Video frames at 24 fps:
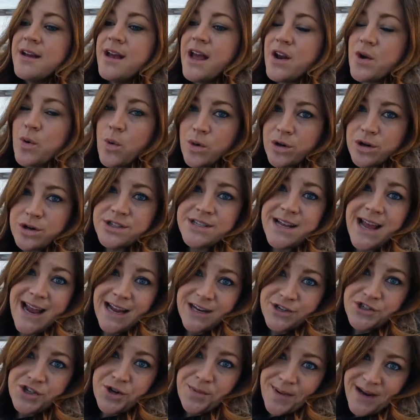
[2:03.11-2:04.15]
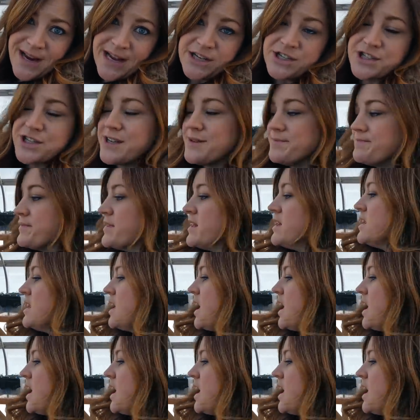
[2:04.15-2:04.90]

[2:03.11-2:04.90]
in order to aid germination.